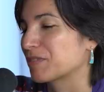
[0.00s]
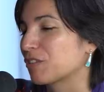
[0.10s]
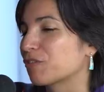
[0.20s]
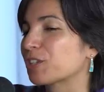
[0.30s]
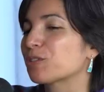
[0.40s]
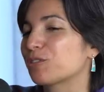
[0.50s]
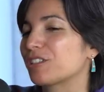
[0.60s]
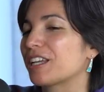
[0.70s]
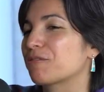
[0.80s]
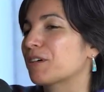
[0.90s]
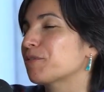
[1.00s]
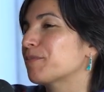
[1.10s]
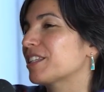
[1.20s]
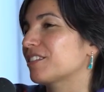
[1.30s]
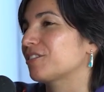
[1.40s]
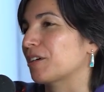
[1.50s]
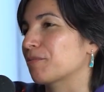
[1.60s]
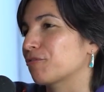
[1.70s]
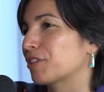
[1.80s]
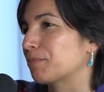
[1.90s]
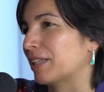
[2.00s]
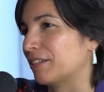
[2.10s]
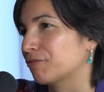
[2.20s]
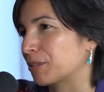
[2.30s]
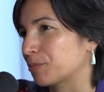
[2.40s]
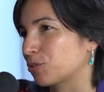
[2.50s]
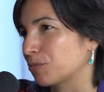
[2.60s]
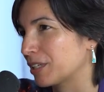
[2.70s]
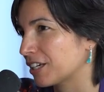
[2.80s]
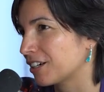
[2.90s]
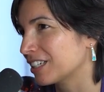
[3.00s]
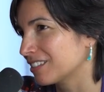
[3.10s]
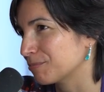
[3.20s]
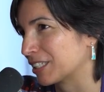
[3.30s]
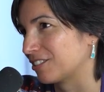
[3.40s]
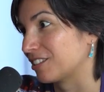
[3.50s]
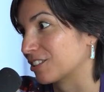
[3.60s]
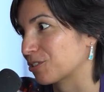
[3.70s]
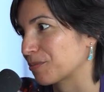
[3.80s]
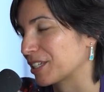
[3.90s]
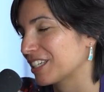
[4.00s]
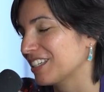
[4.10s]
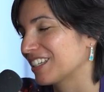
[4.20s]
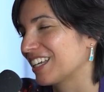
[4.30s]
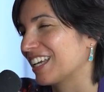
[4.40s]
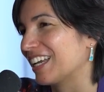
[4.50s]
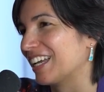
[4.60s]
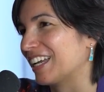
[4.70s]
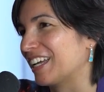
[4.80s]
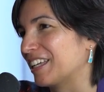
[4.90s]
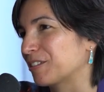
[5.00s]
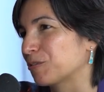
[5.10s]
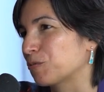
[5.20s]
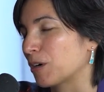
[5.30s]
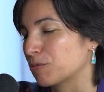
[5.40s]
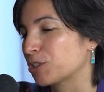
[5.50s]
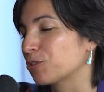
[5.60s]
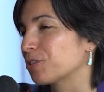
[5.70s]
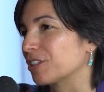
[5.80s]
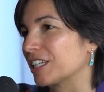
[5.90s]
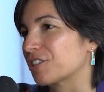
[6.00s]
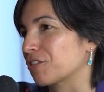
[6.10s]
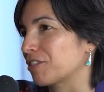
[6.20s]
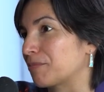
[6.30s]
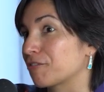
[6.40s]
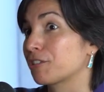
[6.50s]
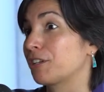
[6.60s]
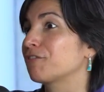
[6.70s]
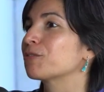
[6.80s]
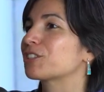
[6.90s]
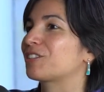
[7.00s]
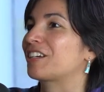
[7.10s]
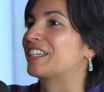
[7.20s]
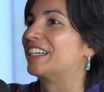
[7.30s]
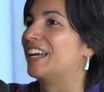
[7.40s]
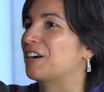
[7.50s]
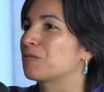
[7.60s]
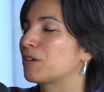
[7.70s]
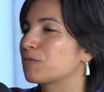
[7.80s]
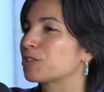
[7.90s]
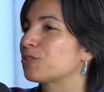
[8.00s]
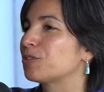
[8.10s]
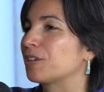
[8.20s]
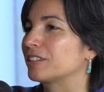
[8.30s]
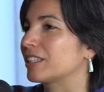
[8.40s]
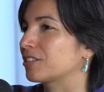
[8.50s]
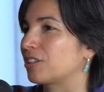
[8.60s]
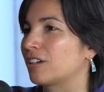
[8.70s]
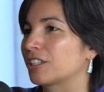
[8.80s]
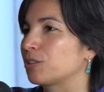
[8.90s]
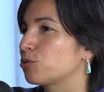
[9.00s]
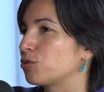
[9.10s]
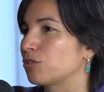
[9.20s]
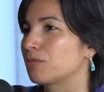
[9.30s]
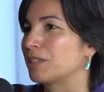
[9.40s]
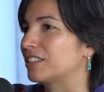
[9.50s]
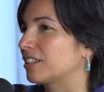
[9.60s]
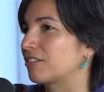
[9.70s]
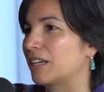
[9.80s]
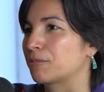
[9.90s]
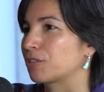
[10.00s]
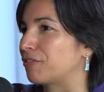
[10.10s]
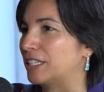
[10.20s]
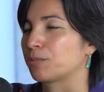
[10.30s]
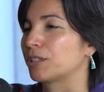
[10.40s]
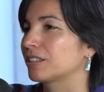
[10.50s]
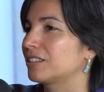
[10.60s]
For you today, what would be the top 3 platforms to be on? Because there are so many. And what would you do on each of them? If you were starting now, what would you do on TikTok, YouTube, Instagram, or Facebook?